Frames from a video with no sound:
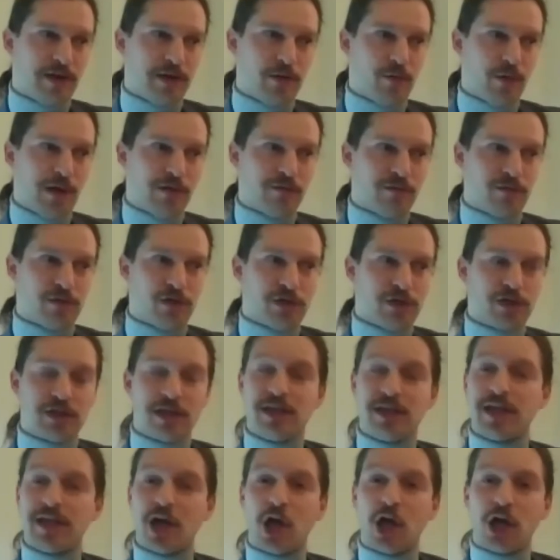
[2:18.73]
well versed
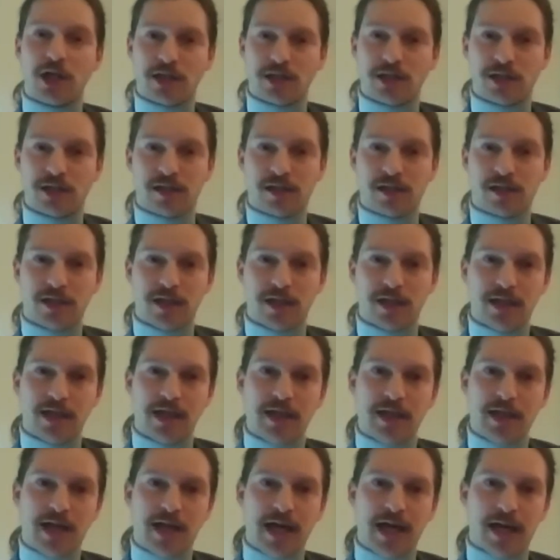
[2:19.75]
in the arts
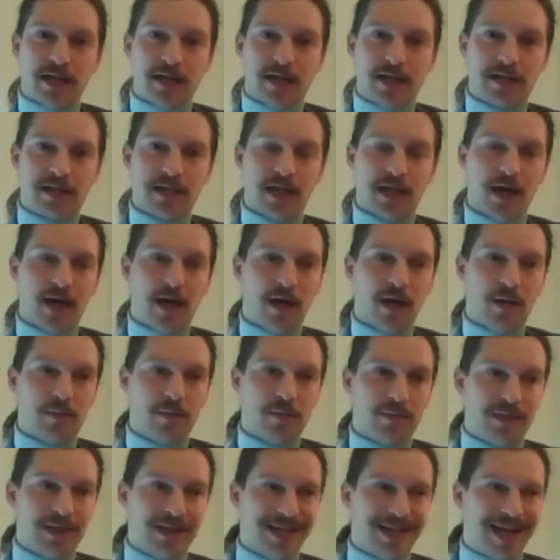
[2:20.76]
and
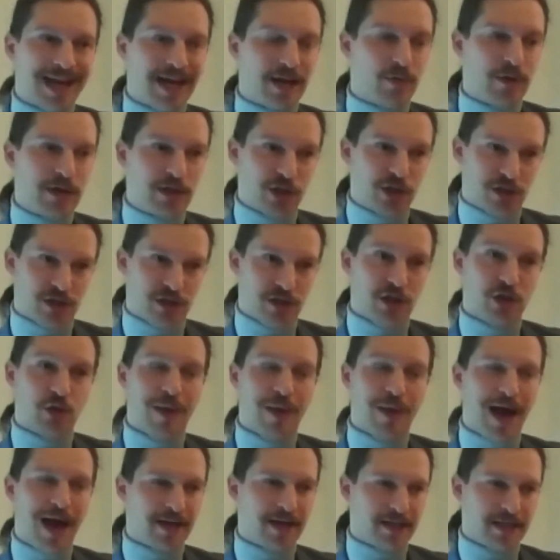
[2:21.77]
languages, the
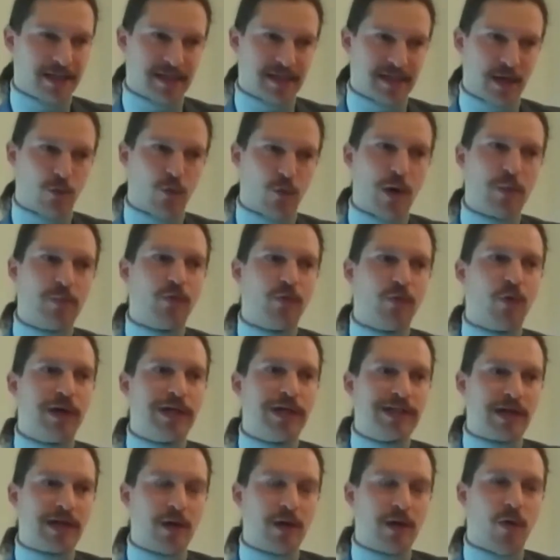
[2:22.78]
humanities. At one
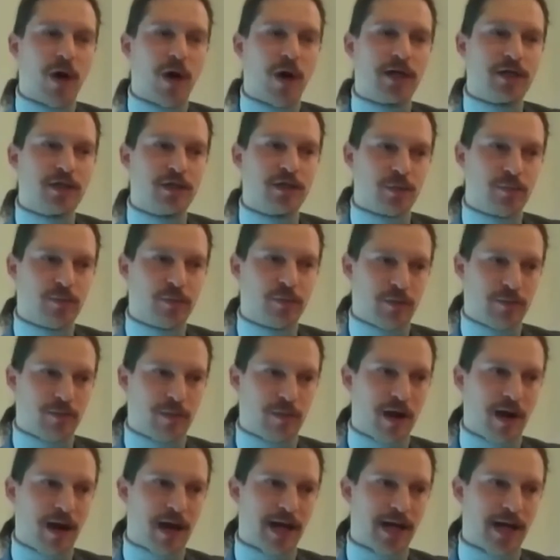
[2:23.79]
point, I wanted to put
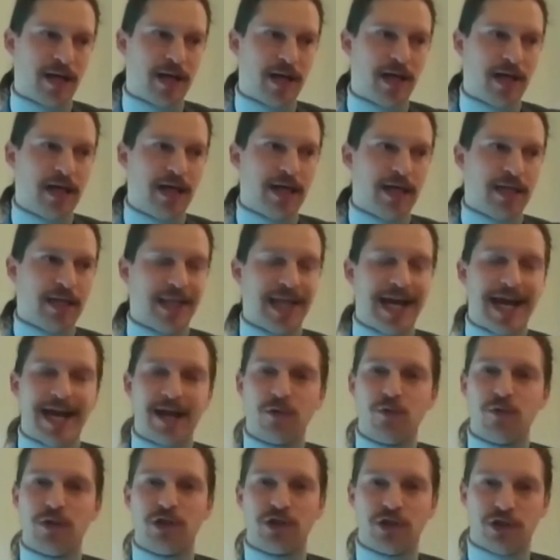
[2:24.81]
my
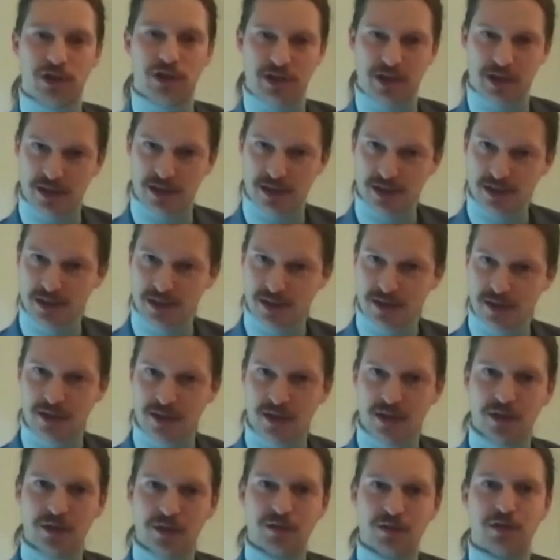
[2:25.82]
language
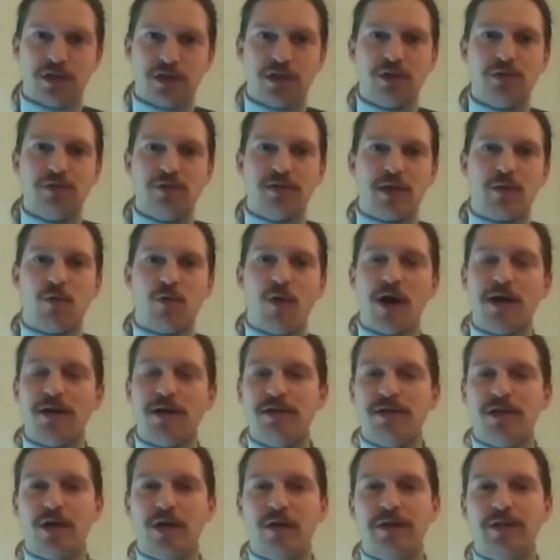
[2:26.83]
skills to use. I
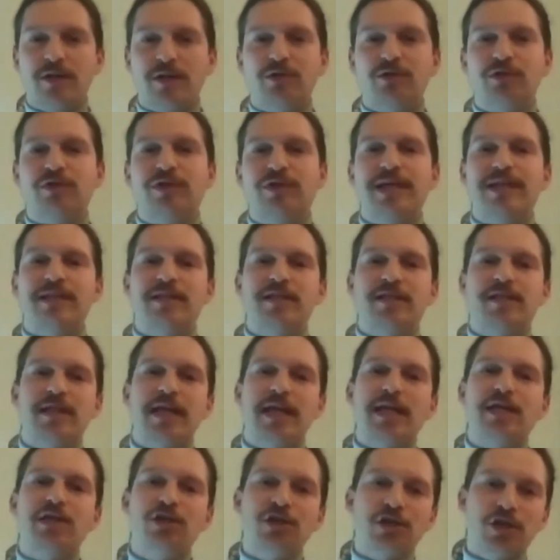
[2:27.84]
wanted to go into
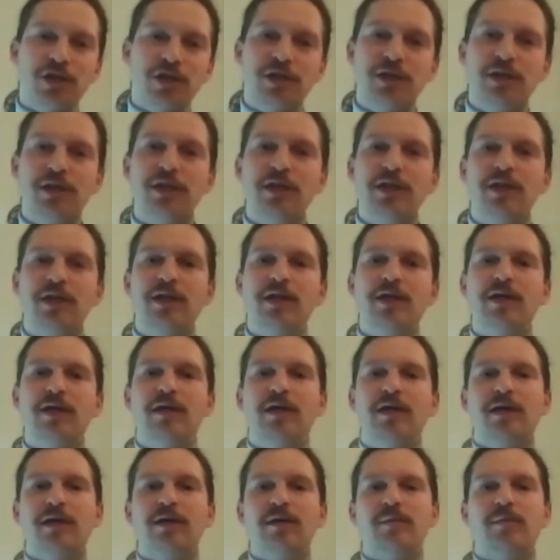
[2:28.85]
translation.
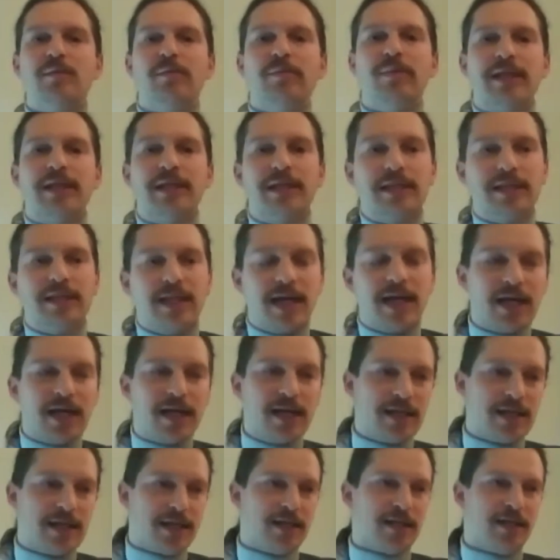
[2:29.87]
But
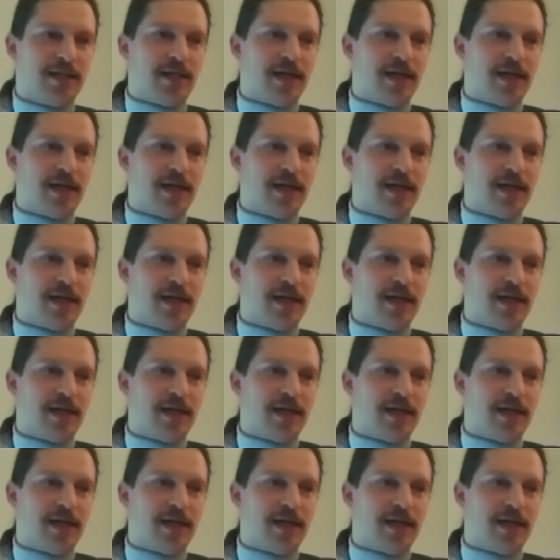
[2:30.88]
then,